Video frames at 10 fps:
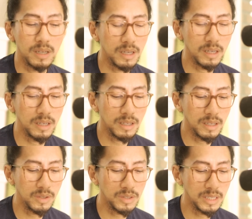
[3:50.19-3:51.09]
uh,
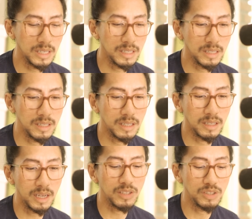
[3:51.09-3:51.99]
how to say this,
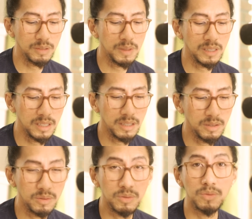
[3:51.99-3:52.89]
the
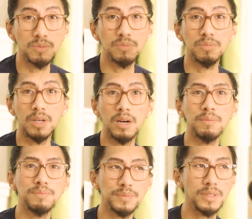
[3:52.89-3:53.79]
LGBTQ.
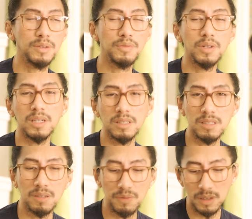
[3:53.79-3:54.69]
Um, I forgot
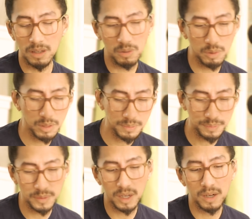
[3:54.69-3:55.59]
this if the
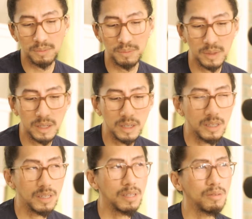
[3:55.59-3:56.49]
whole um,
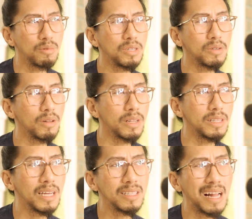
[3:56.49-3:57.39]
what do you call
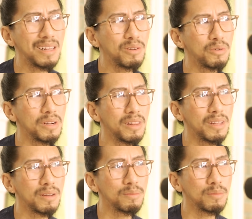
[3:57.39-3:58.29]
it? Not
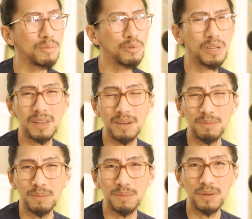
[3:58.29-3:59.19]
algorithm,
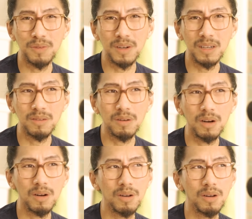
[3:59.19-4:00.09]
rhythm. I forgot.
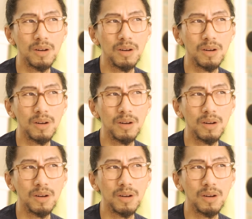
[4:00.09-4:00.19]
Uh,